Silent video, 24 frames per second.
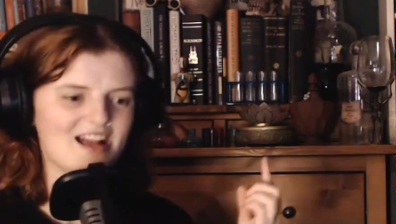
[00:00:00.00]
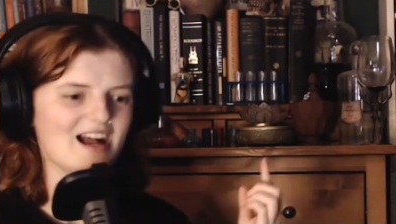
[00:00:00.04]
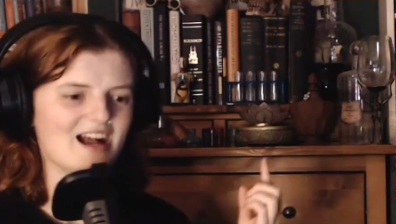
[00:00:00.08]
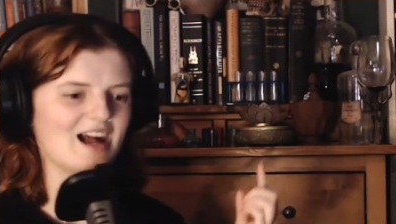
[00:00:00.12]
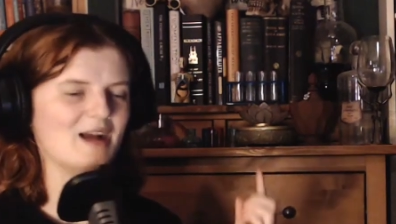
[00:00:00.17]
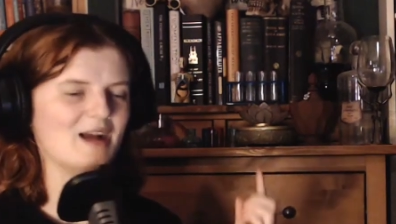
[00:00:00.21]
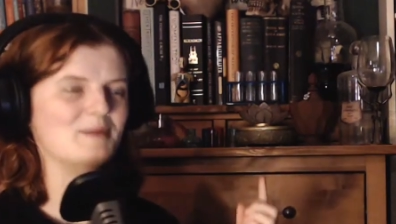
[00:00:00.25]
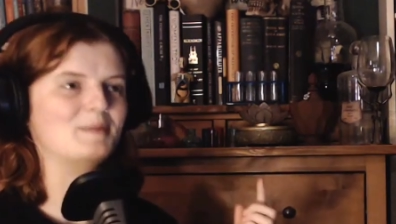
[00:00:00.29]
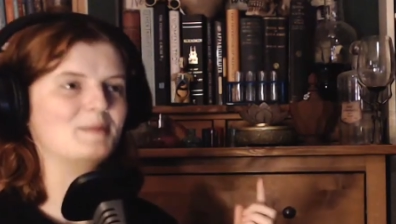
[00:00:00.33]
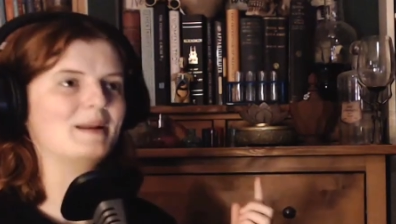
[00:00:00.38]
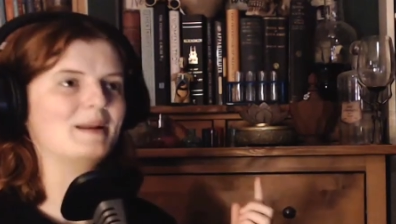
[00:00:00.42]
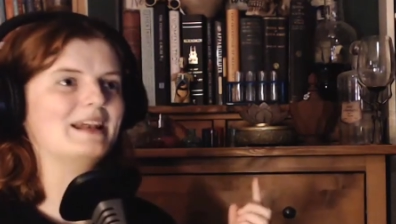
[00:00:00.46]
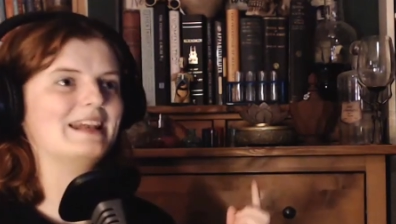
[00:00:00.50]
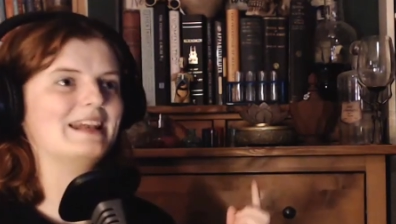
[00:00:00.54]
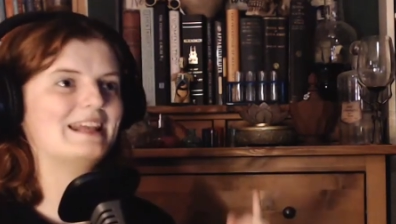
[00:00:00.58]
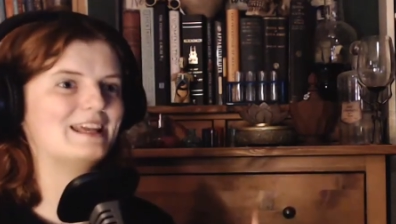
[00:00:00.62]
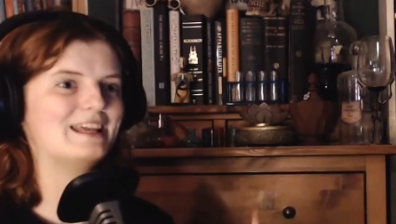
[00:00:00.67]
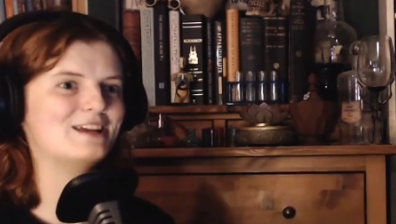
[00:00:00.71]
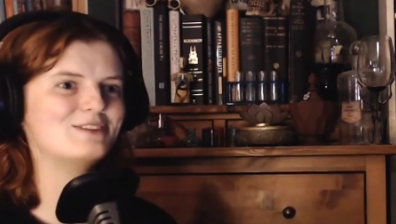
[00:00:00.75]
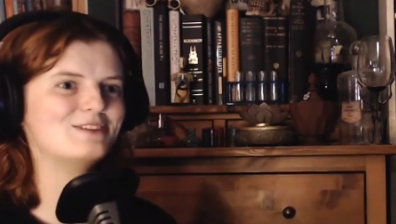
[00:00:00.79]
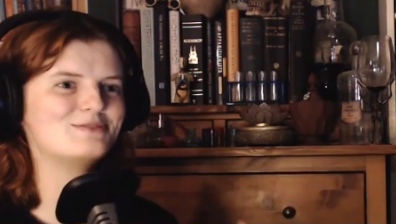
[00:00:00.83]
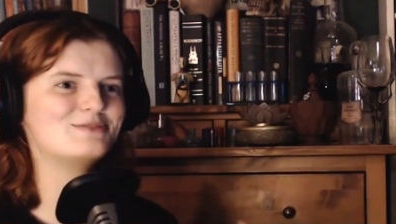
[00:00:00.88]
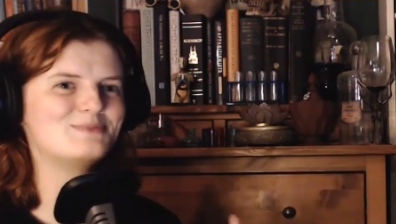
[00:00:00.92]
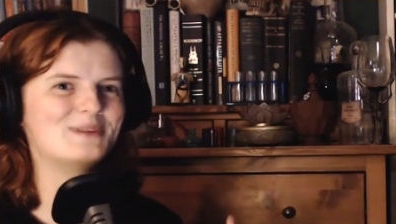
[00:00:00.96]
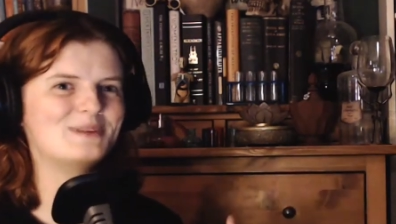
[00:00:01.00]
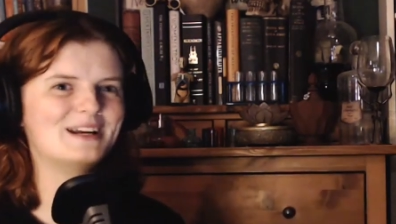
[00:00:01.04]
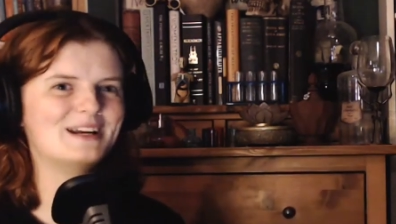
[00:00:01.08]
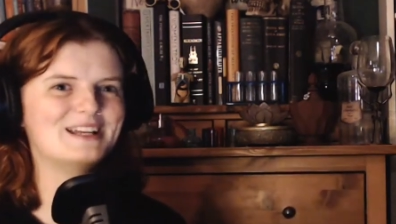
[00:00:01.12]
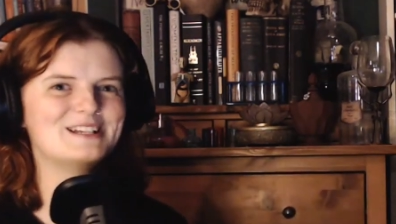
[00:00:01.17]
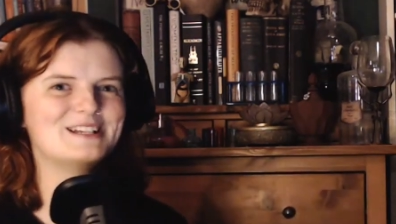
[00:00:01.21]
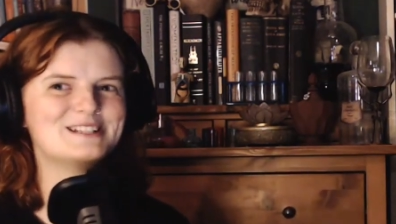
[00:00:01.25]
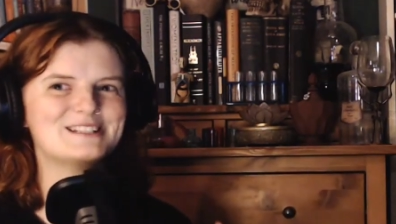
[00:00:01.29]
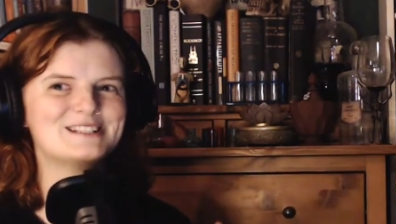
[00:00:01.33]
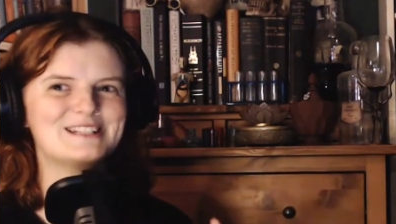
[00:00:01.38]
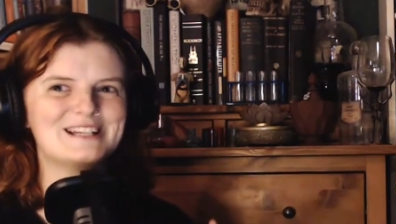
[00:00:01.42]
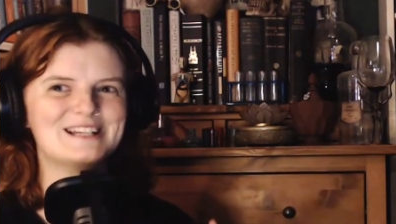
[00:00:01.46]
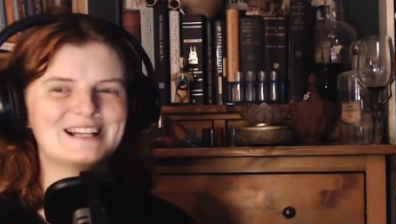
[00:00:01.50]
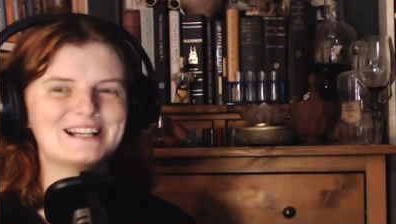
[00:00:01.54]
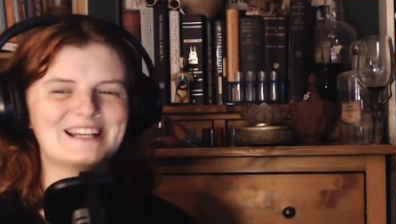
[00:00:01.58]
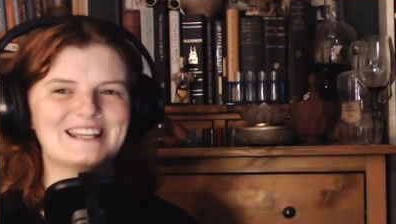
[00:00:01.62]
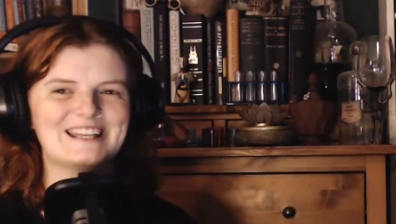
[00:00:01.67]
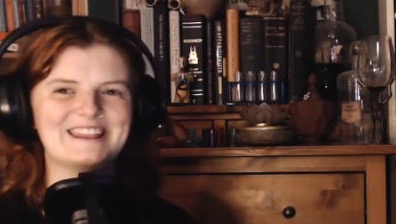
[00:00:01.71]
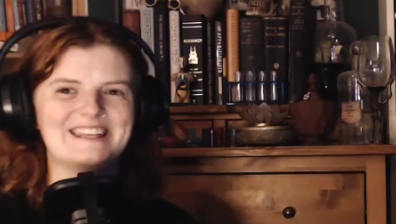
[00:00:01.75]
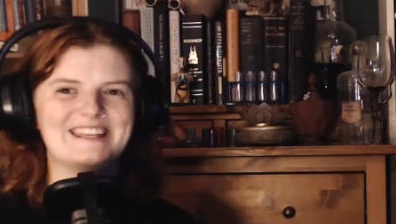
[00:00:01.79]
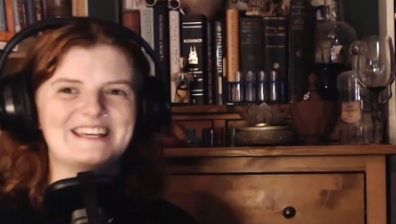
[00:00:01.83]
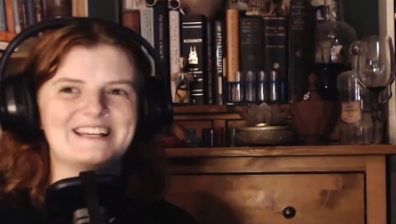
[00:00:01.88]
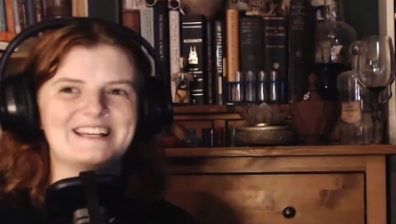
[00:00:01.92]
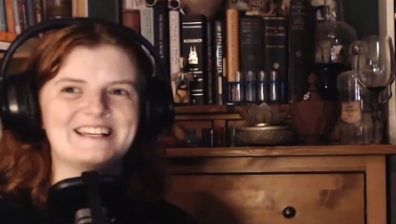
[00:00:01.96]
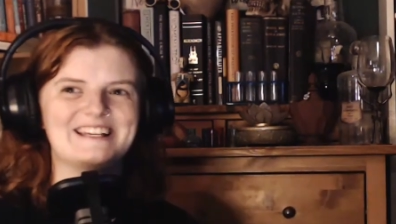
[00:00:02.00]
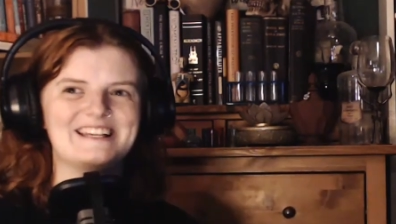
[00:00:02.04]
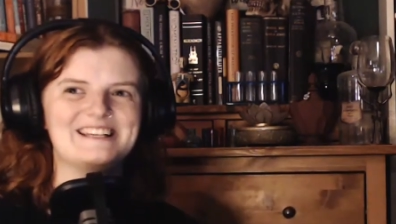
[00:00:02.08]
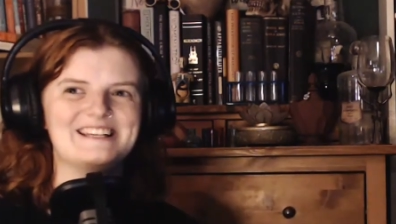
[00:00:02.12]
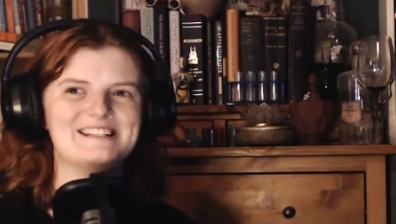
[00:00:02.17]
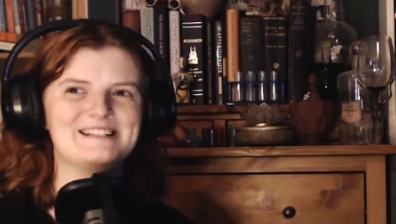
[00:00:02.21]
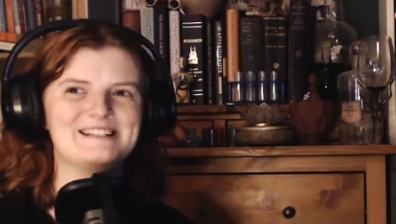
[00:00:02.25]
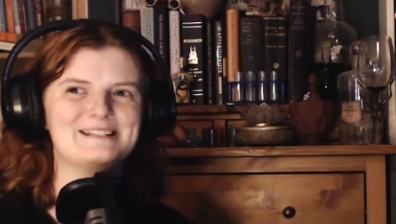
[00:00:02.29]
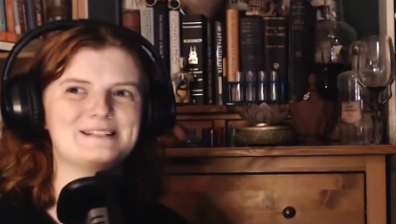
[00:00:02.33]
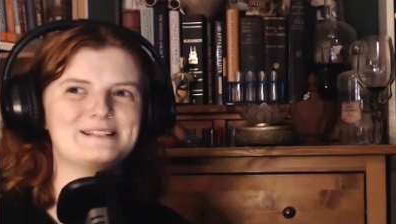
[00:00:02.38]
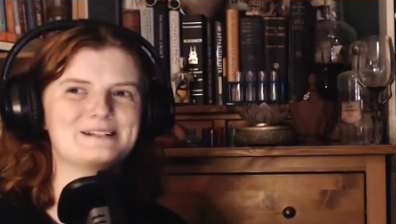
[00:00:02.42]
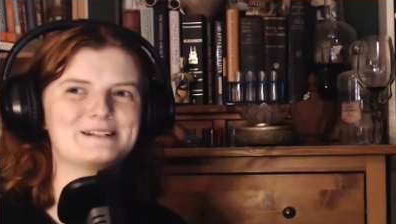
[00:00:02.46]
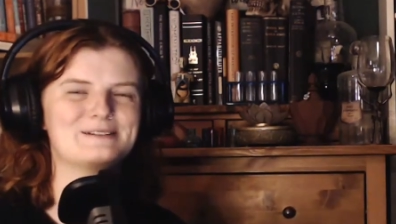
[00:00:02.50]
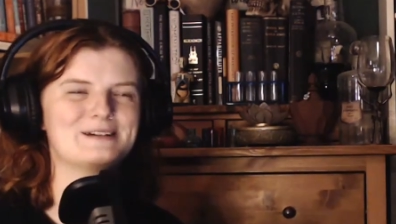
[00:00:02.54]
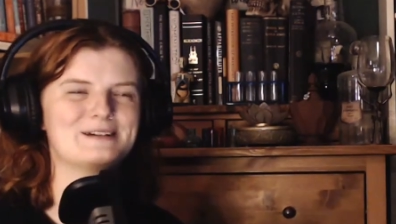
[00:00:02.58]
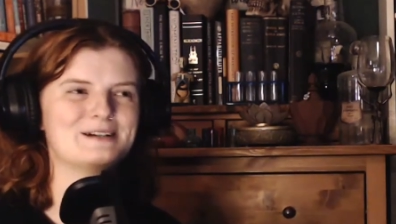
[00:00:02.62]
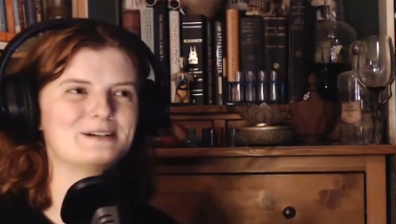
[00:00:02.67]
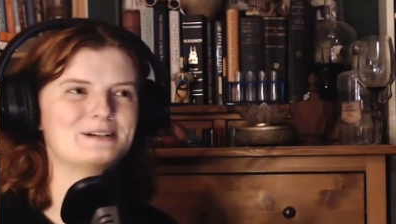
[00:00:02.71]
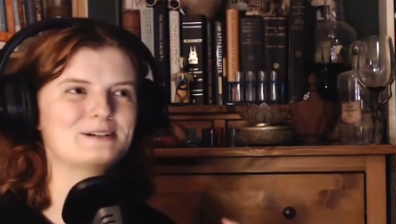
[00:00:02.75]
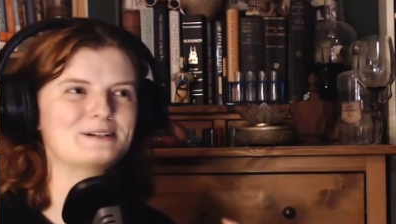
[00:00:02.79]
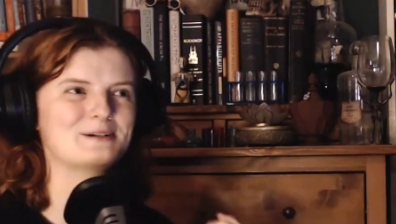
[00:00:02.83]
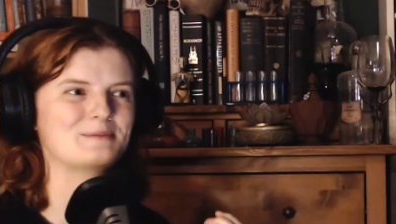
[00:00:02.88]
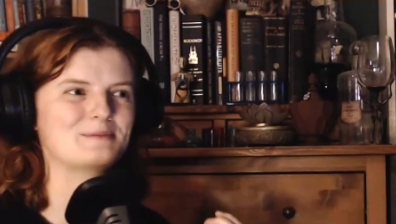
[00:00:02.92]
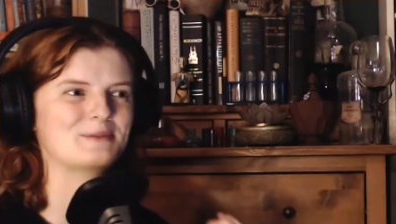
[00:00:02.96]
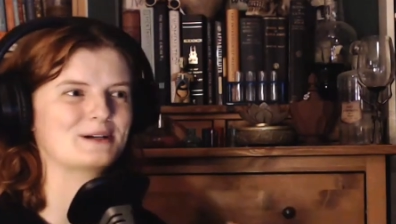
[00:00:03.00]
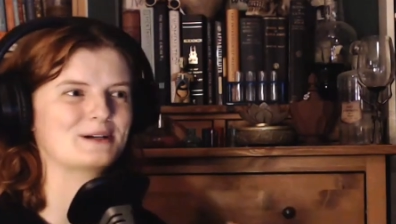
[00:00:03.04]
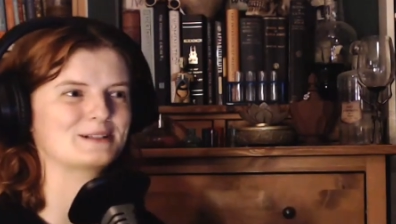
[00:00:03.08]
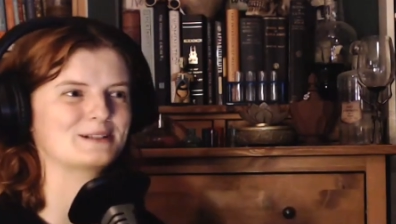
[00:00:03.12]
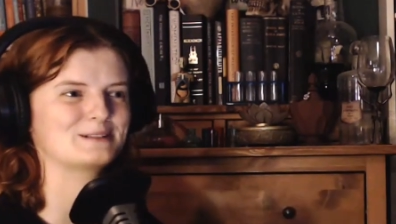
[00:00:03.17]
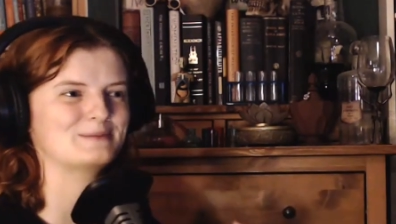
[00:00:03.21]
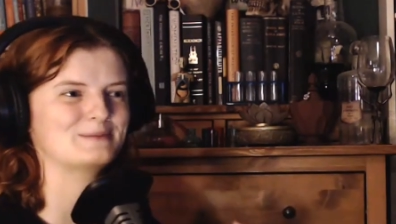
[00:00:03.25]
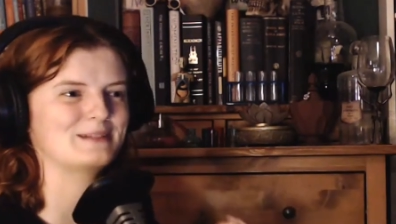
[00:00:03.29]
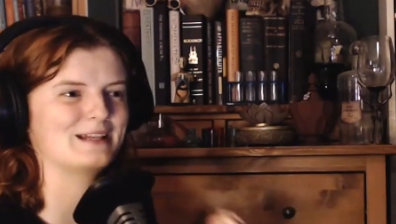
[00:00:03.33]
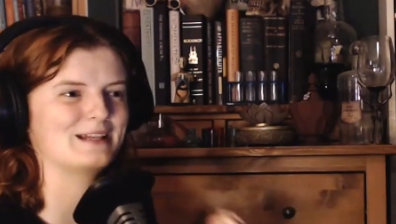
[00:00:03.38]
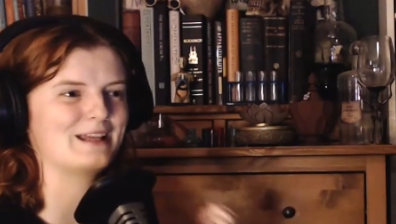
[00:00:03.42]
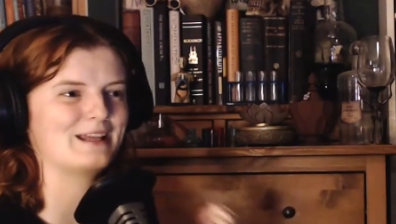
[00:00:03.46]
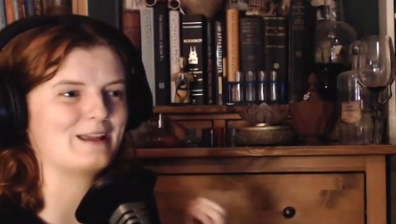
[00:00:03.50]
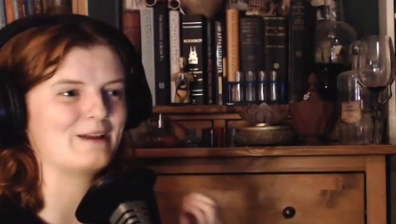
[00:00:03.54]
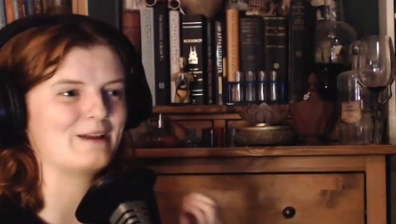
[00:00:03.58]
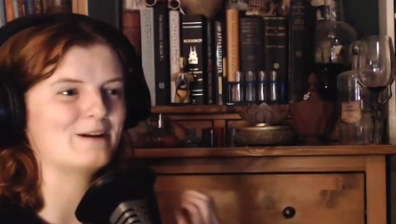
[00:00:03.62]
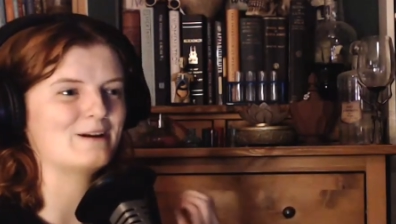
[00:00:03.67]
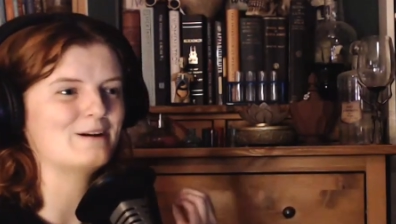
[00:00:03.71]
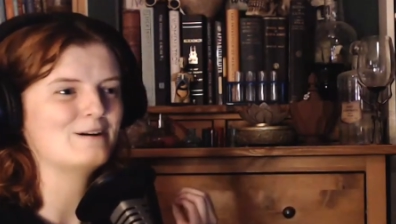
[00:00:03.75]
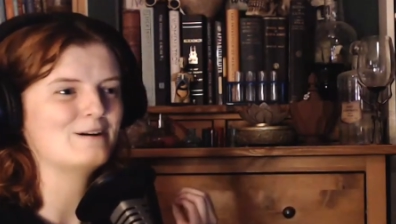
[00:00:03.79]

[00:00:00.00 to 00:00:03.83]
I believe British Neolithic is around approximately